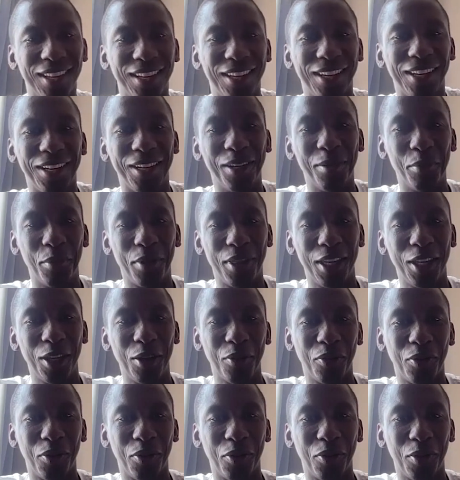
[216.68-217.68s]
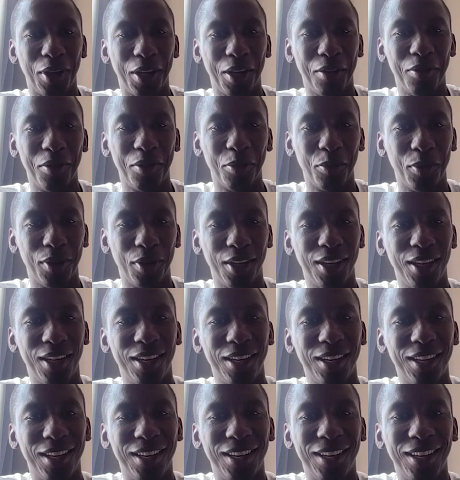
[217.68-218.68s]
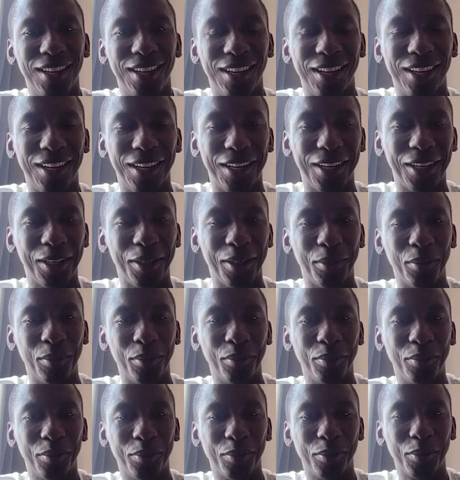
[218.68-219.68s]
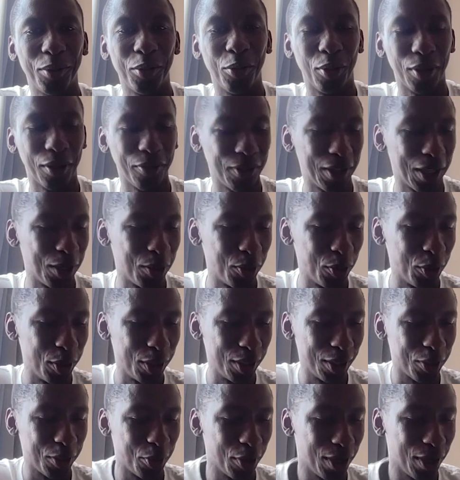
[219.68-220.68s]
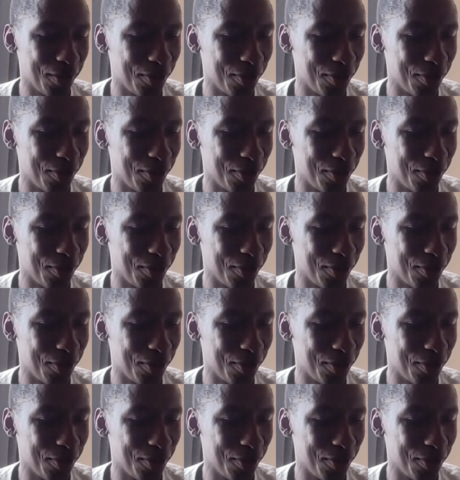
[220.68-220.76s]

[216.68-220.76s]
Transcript: thank you for having me. Good afternoon, good